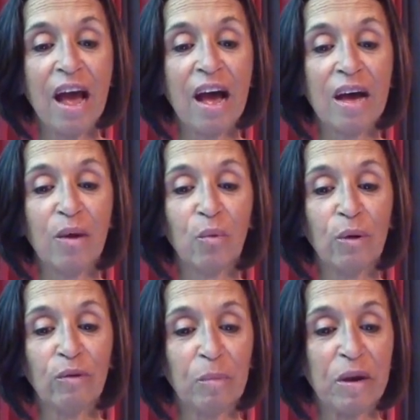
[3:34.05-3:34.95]
Uh,
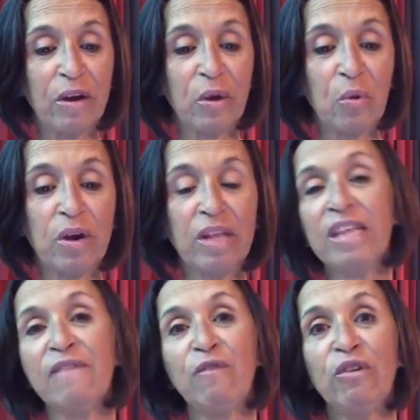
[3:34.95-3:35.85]
rosemary
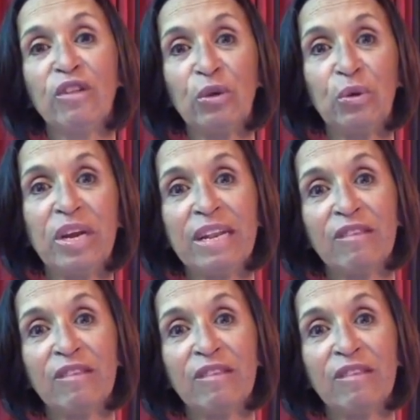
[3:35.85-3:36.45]
oil, if you dilute it